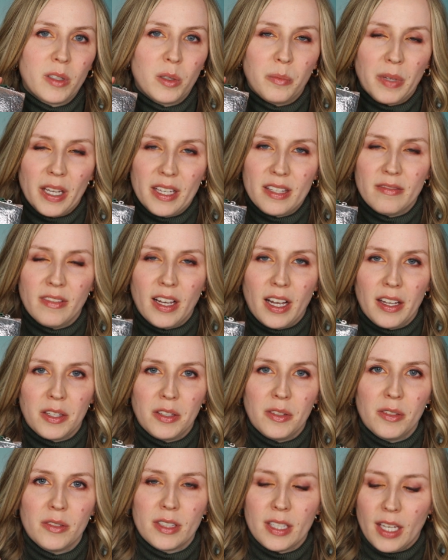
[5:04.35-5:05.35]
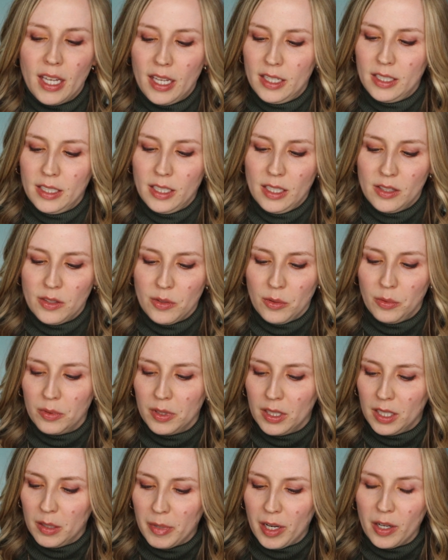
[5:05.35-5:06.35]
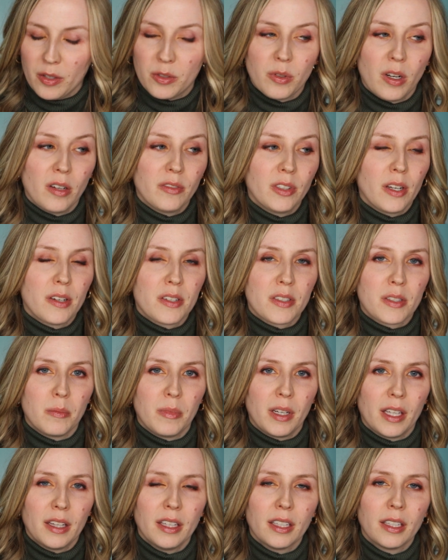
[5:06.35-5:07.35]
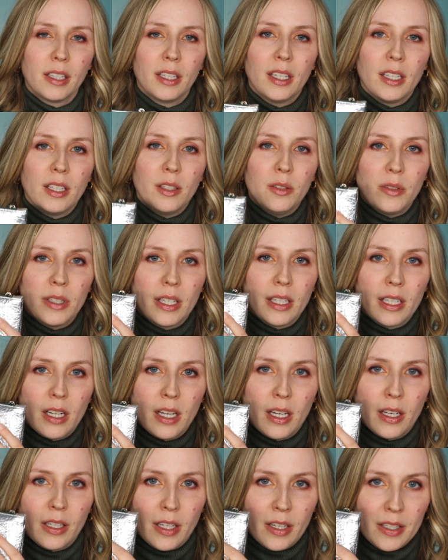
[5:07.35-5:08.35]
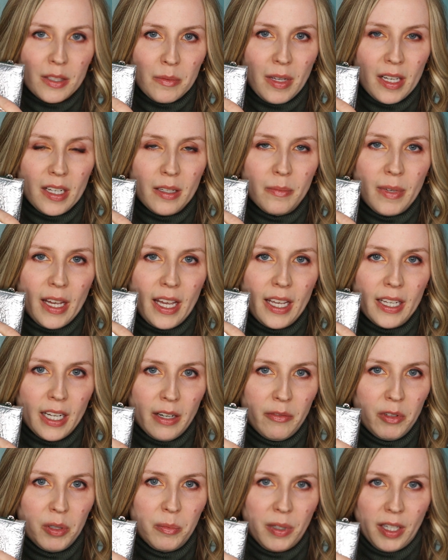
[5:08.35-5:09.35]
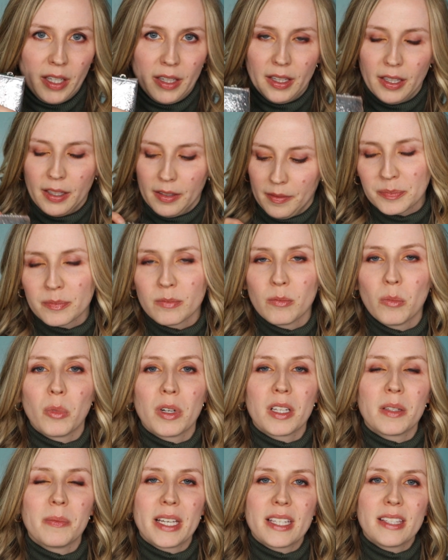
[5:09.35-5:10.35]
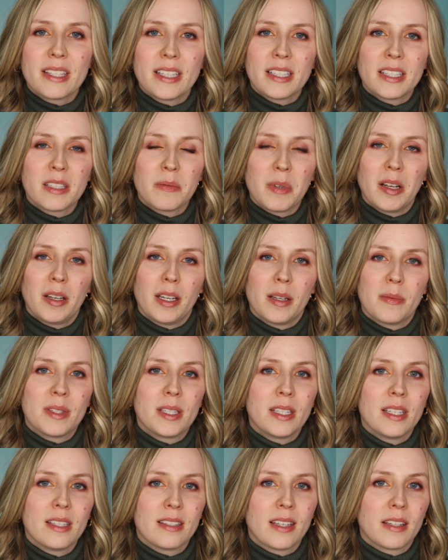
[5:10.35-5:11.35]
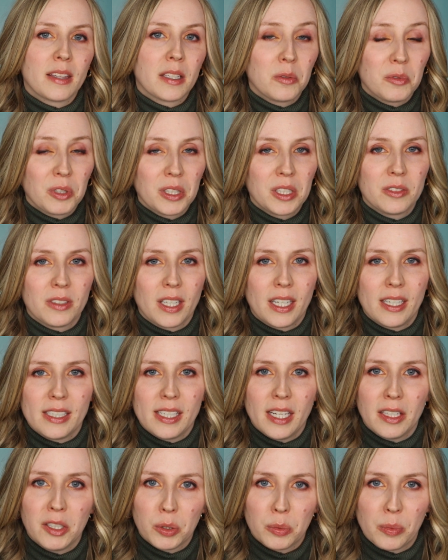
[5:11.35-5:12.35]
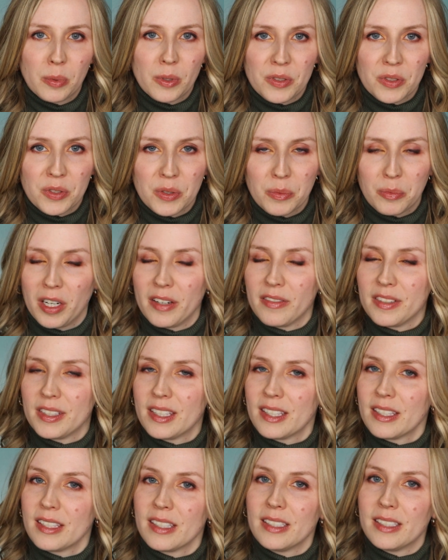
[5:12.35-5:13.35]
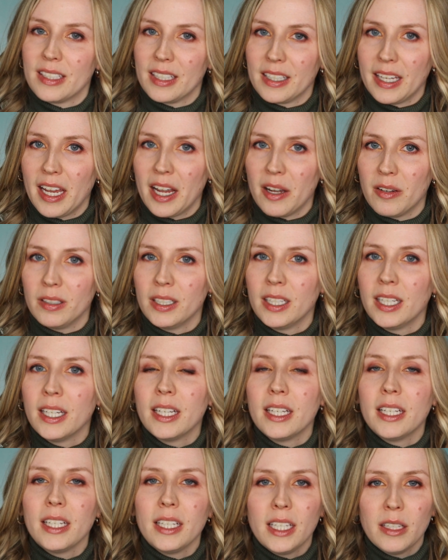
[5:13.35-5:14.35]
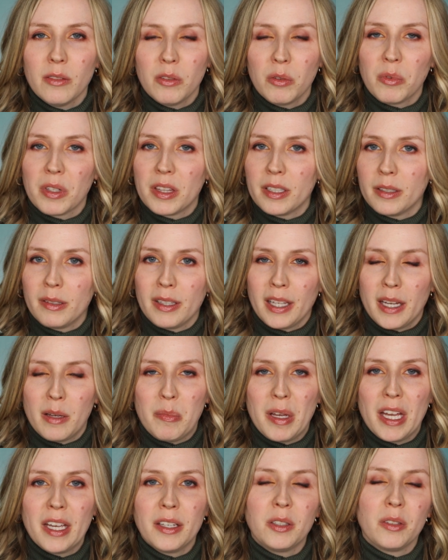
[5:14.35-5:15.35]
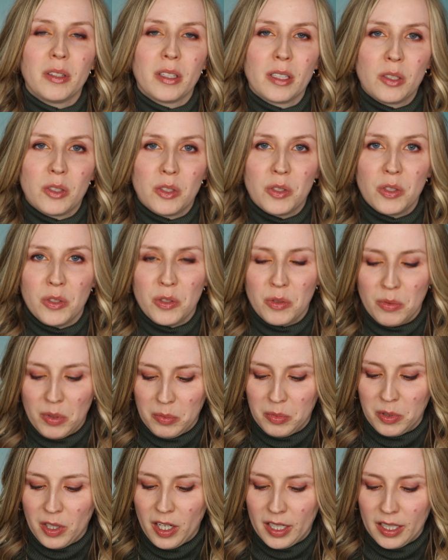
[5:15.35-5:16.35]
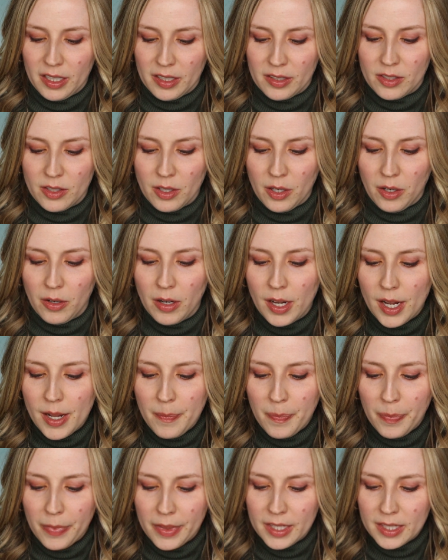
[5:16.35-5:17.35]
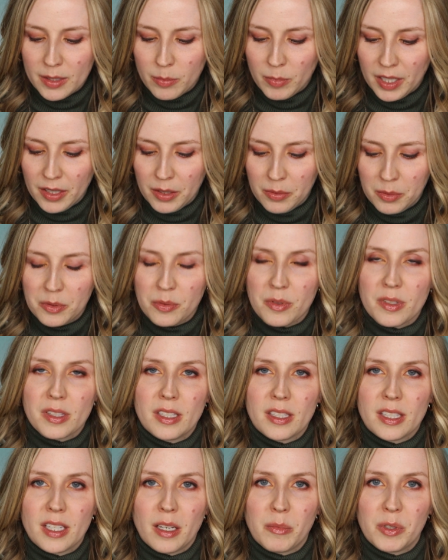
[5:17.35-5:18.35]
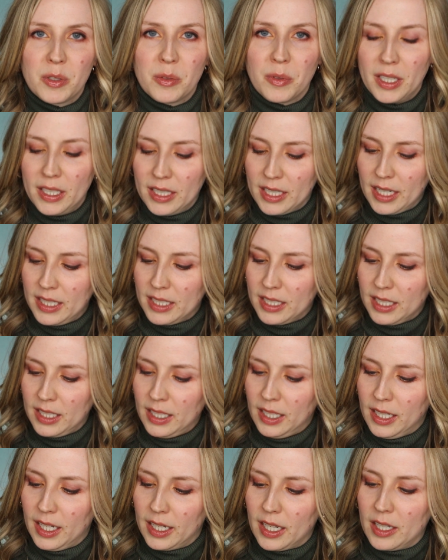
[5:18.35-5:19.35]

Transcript: their best values, and it's only about $12 a month. You get a cosmetic bag every month. One of the best things about IPSY is that they really try to take your personal preferences into account. Even with their glam bag, you get to choose one product. So this month, which was December 2019, I